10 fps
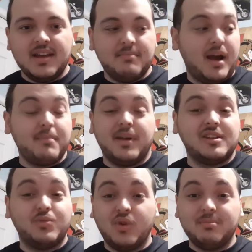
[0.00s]
in my
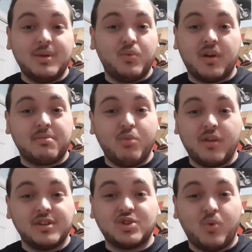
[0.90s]
opinion, wouldn't be worth more
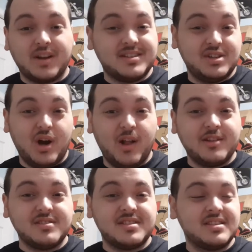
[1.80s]
than
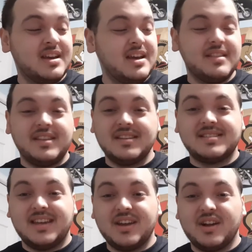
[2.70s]
$20.
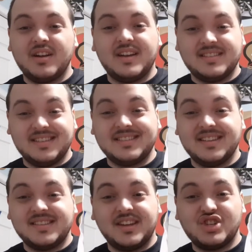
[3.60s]
This here, since
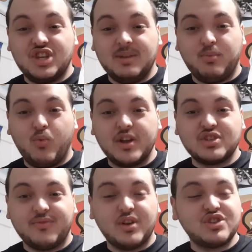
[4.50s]
it's a cheap
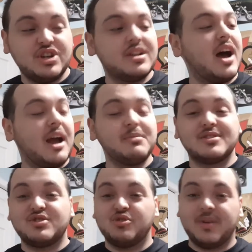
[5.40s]
Wish version, I'm
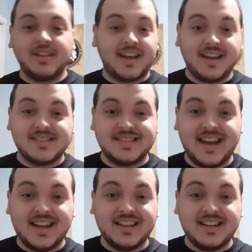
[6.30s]
assuming, like I said,